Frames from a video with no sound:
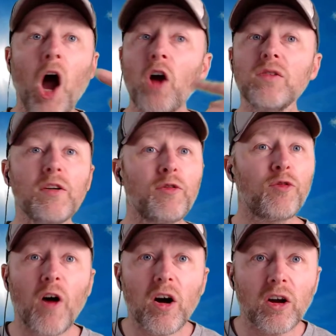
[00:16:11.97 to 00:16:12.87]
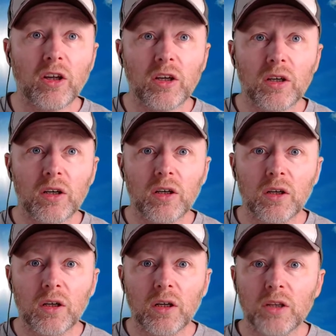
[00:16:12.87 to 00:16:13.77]
How the fuck
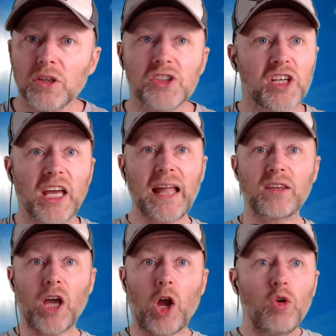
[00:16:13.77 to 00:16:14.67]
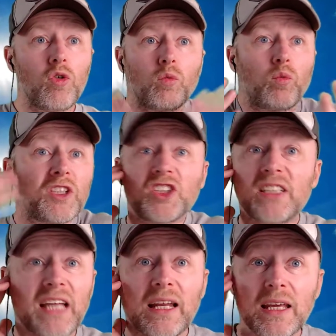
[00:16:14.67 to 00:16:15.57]
does she get to... Who, what's
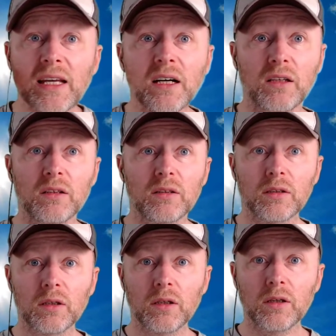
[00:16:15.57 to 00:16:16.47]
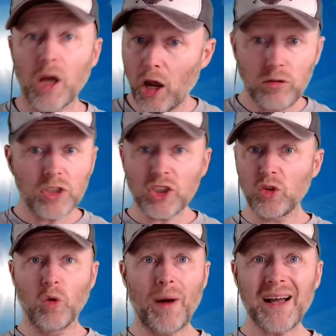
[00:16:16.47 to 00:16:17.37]
she doing here? How does
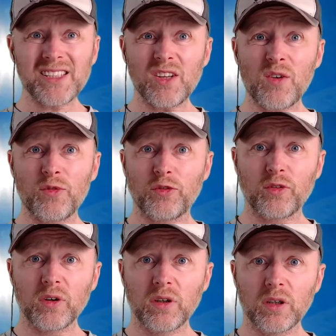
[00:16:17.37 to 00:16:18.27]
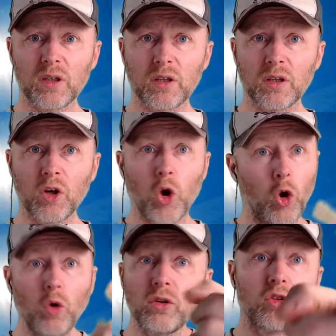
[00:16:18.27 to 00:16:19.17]
she know my stuff?
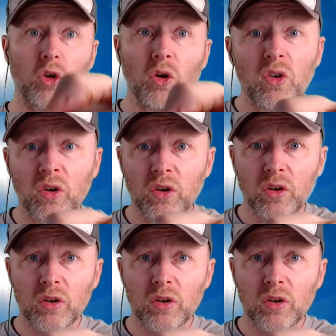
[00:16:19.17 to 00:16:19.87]
Who are you?